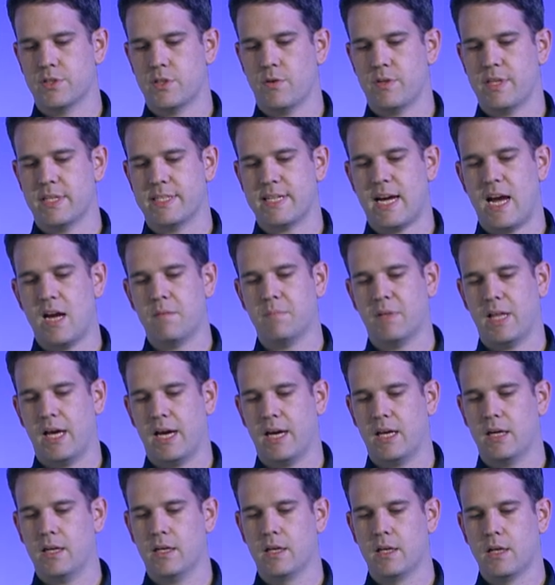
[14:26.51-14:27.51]
So in the
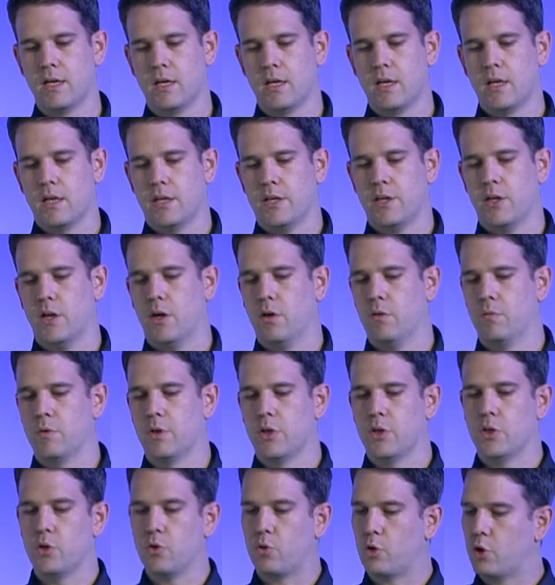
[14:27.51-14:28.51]
timeline, you know,
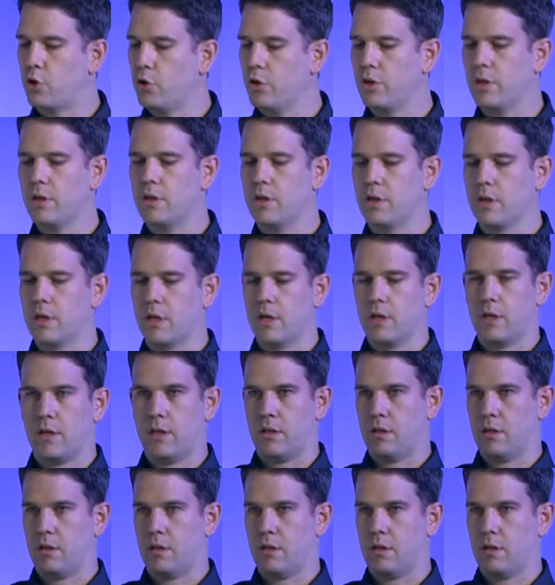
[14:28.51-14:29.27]
you could